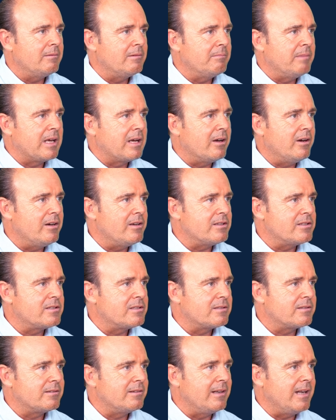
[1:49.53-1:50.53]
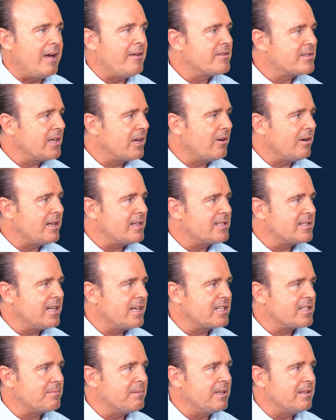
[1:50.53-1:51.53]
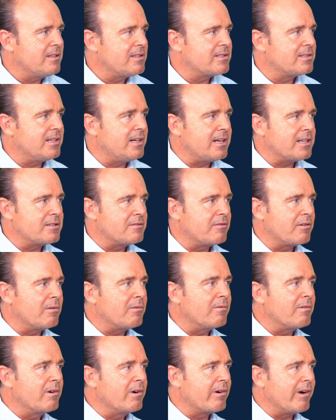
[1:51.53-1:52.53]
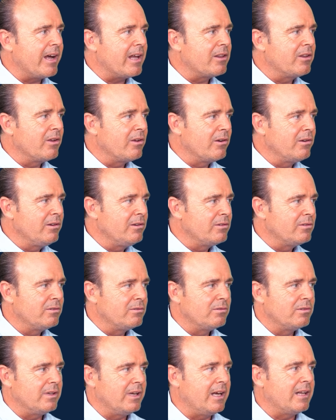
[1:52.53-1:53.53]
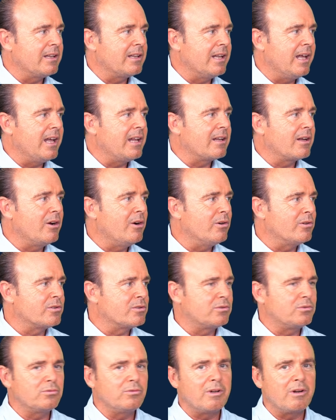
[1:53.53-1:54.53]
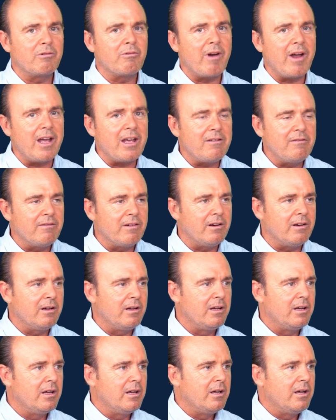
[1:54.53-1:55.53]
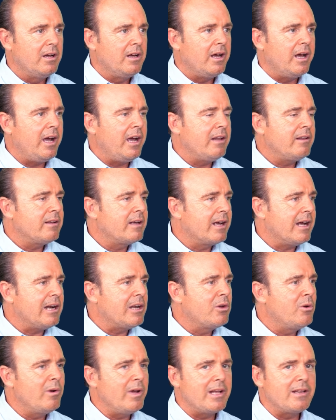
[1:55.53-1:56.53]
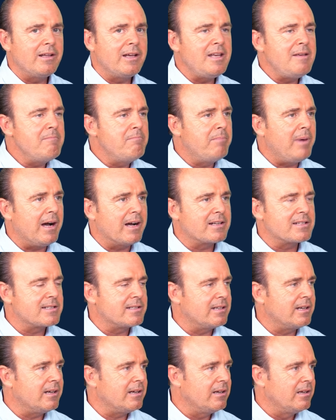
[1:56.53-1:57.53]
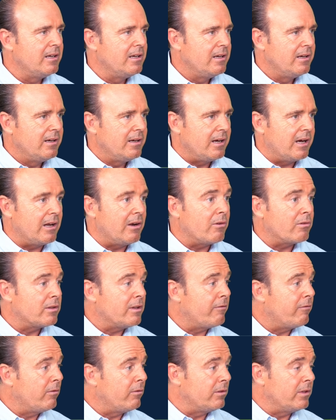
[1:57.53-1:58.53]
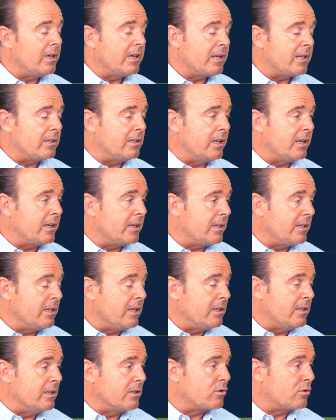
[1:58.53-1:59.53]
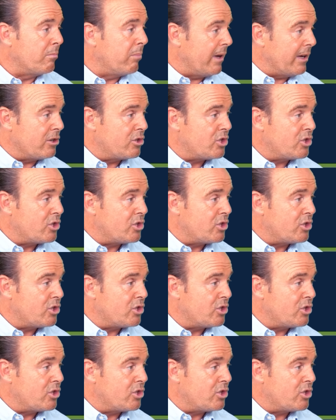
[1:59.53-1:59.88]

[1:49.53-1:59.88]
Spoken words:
Because life cycle assessment starts from cradle and then goes to the grave and calculate the impacts along the supply